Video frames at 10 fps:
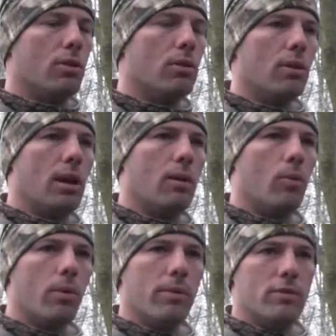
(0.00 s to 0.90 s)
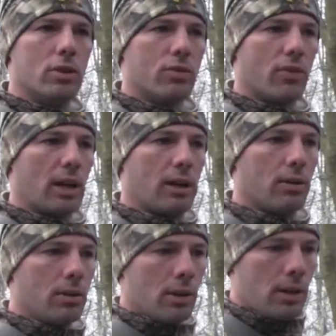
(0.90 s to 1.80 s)
to. And what we've just
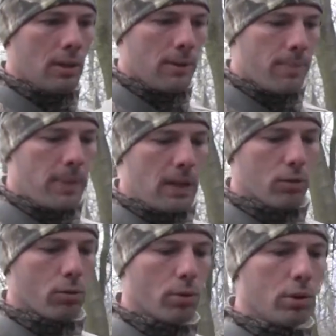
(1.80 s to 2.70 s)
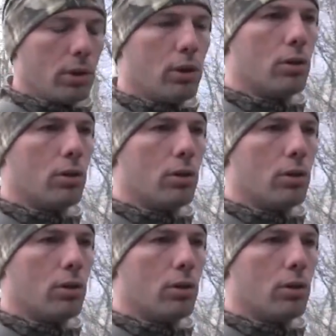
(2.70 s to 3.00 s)
found is a really